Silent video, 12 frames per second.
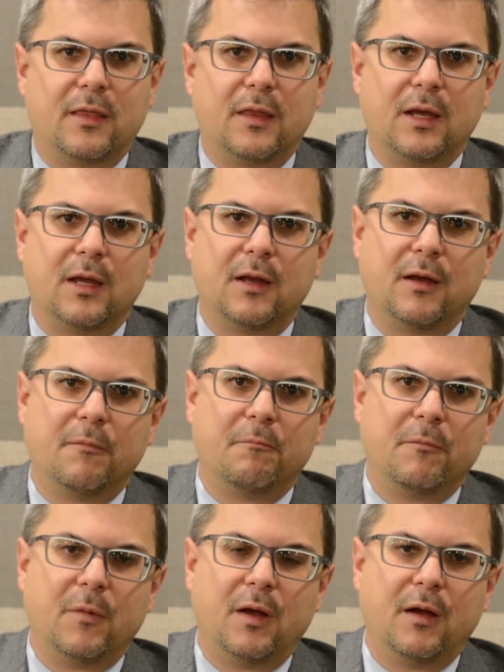the
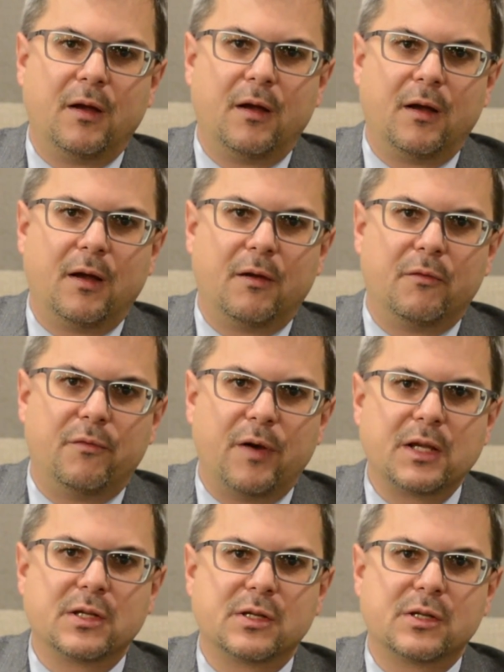
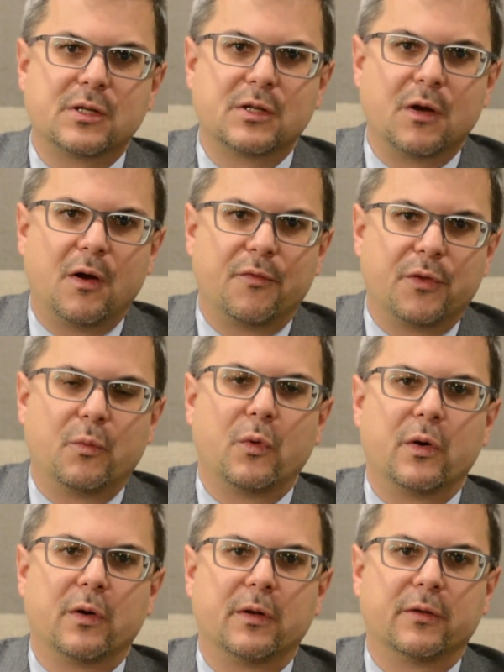rest of the
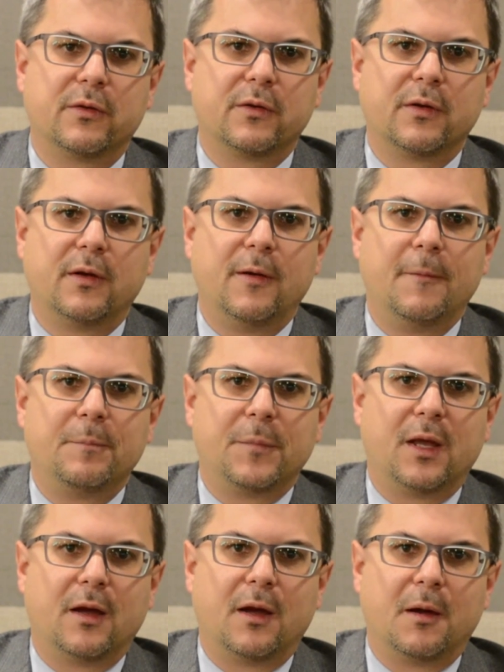world,
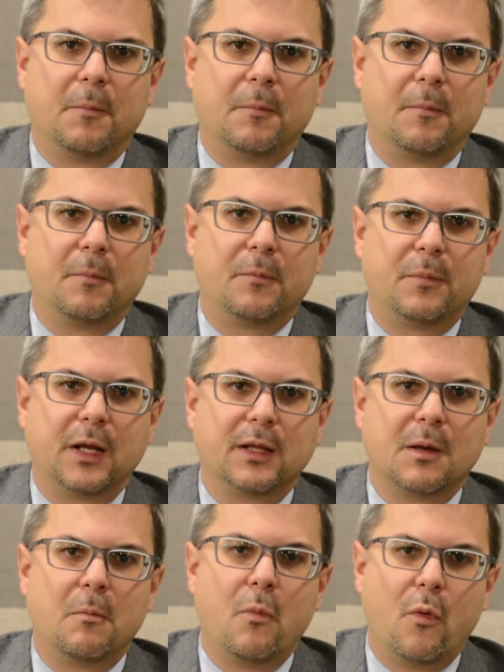bring
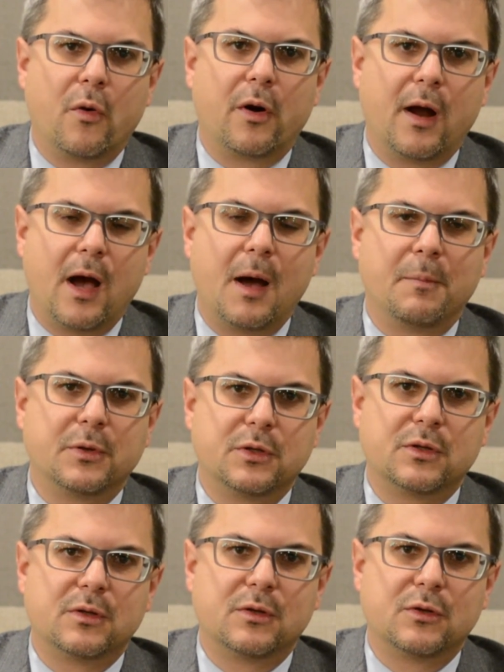them more up
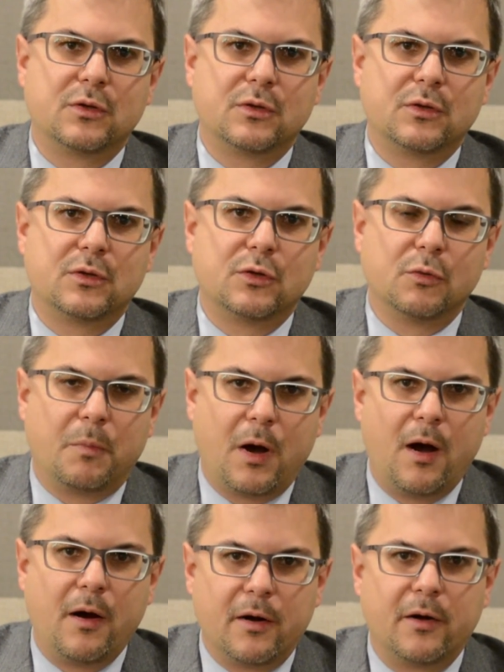to
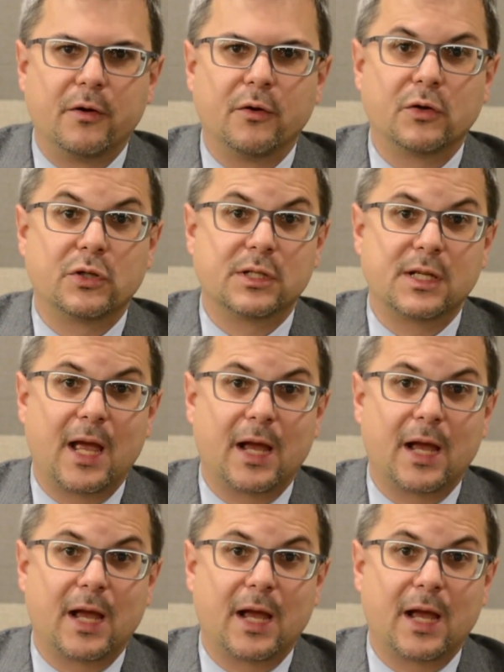par, not just